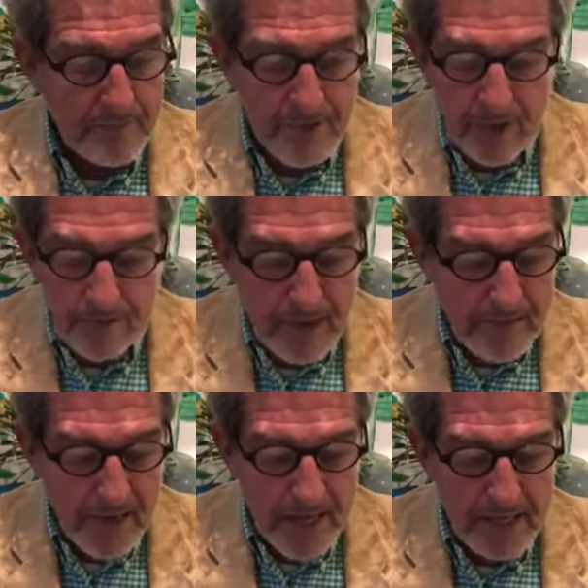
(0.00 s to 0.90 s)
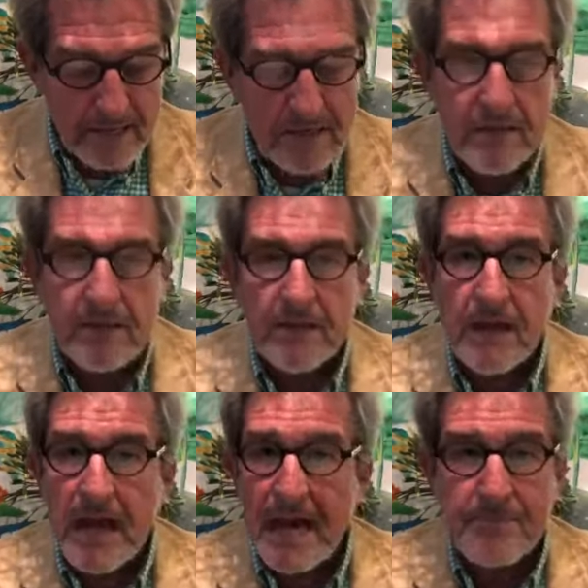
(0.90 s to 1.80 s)
I'm not my mind,
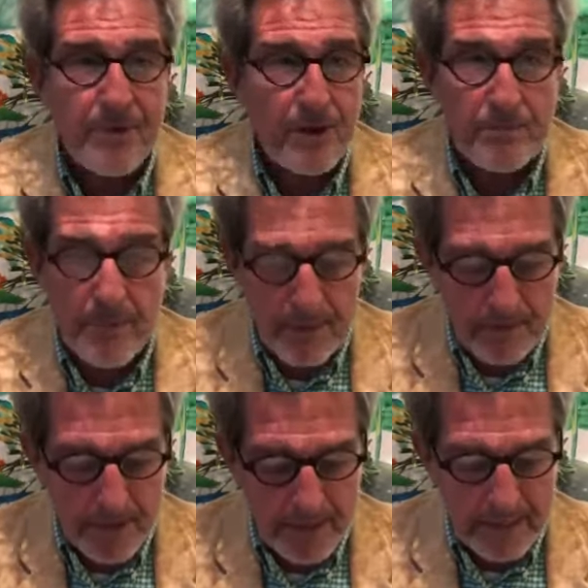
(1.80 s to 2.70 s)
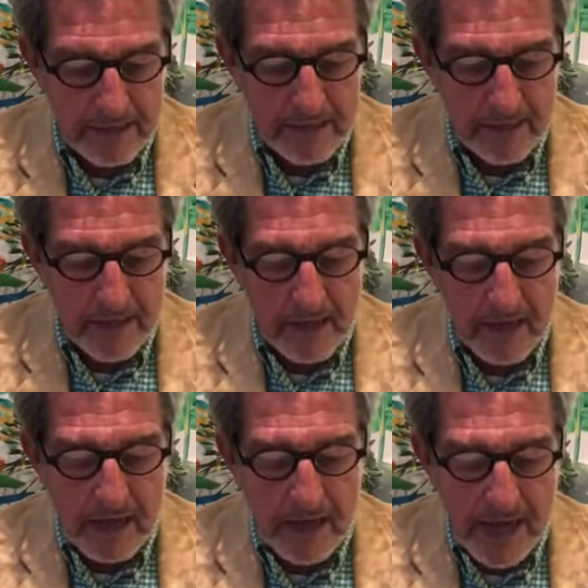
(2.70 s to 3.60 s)
I'm not my body.
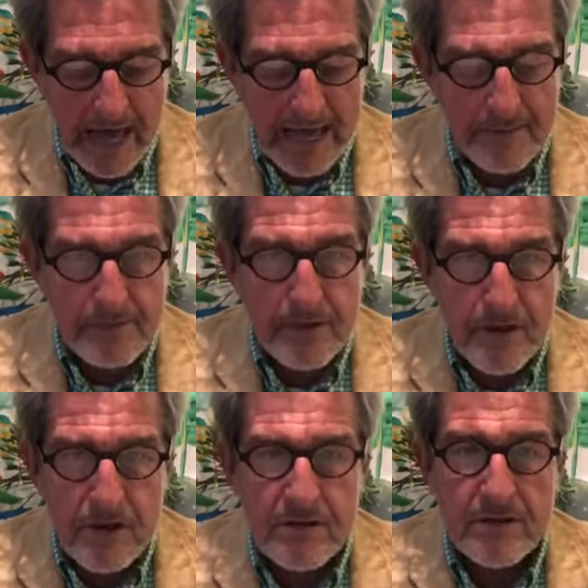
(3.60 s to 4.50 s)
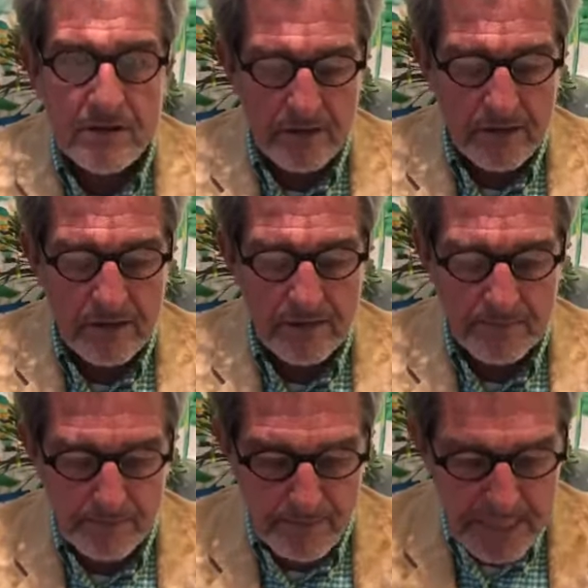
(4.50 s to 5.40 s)
I am not
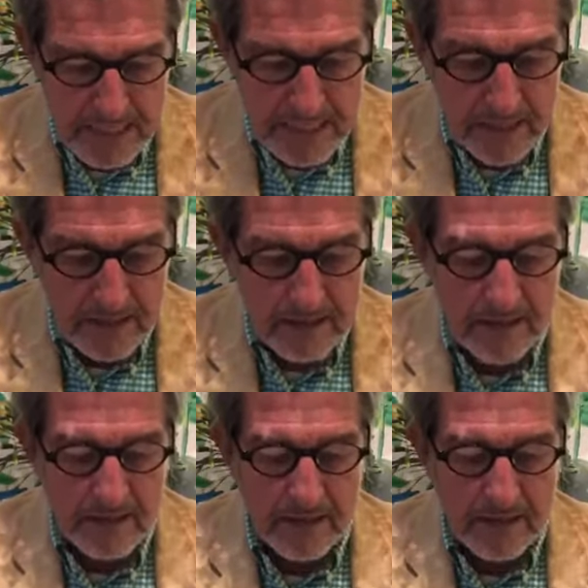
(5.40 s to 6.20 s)
me.